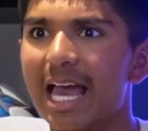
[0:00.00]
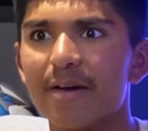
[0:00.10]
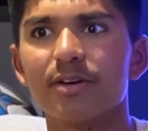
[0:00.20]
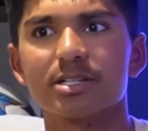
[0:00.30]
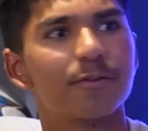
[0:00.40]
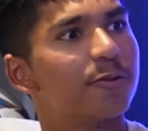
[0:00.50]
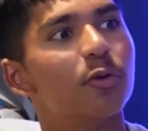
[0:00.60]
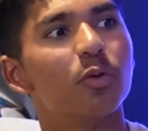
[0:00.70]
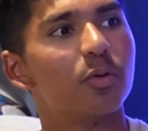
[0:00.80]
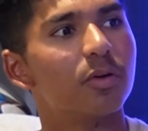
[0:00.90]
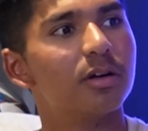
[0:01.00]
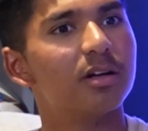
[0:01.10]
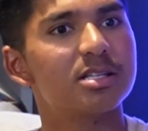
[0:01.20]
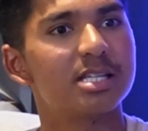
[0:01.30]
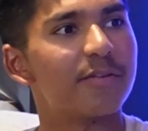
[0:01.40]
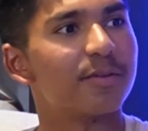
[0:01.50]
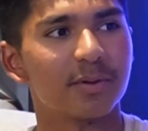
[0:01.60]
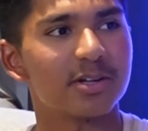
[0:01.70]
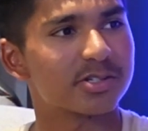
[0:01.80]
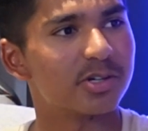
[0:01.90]
ever to have 4
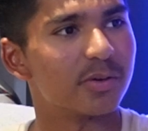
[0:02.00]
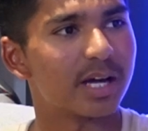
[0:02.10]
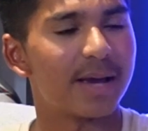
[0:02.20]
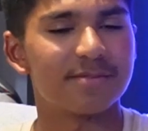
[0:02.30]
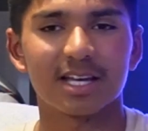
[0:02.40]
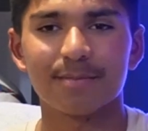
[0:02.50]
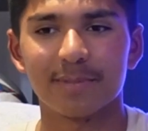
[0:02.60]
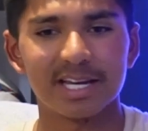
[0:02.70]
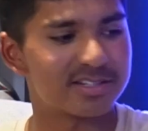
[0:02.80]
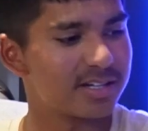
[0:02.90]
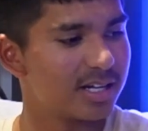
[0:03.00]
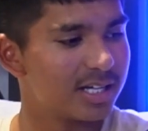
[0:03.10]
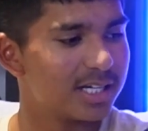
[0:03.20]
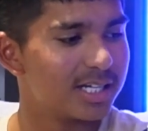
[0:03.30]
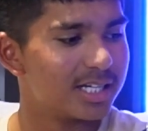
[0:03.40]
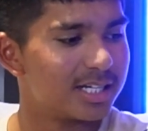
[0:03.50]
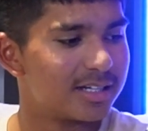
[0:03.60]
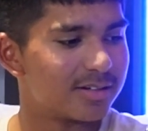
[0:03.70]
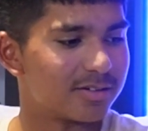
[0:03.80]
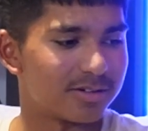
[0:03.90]
7+ goal games. They beat,
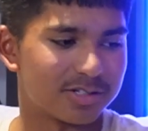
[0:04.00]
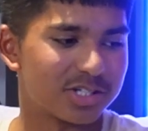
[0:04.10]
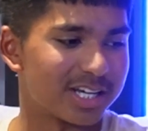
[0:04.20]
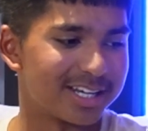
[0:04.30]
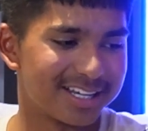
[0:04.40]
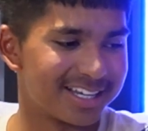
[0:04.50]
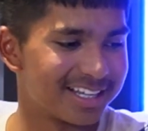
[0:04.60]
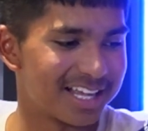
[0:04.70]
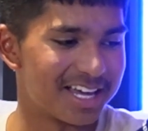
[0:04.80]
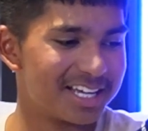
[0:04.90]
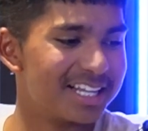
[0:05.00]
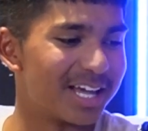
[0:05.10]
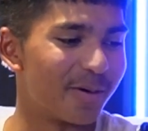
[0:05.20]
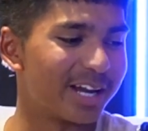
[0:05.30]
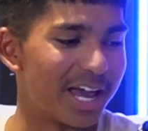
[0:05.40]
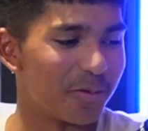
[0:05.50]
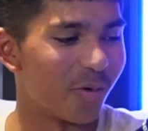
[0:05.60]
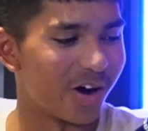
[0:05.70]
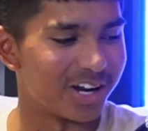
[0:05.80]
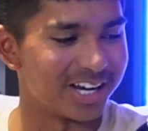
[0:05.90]
they won
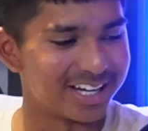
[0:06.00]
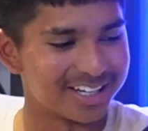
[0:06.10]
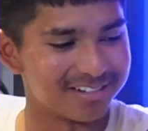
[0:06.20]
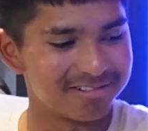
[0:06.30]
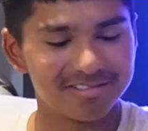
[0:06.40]
8-1 in.